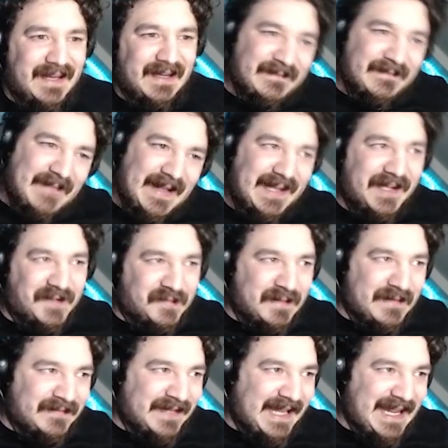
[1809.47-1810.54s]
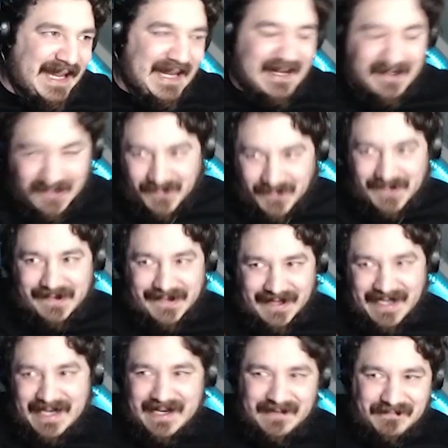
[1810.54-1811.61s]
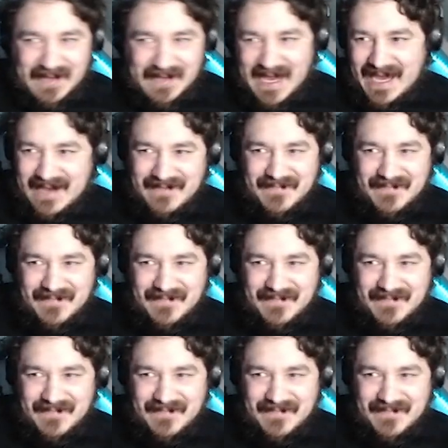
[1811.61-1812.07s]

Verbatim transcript: Aphelios with Lee, because obviously, like,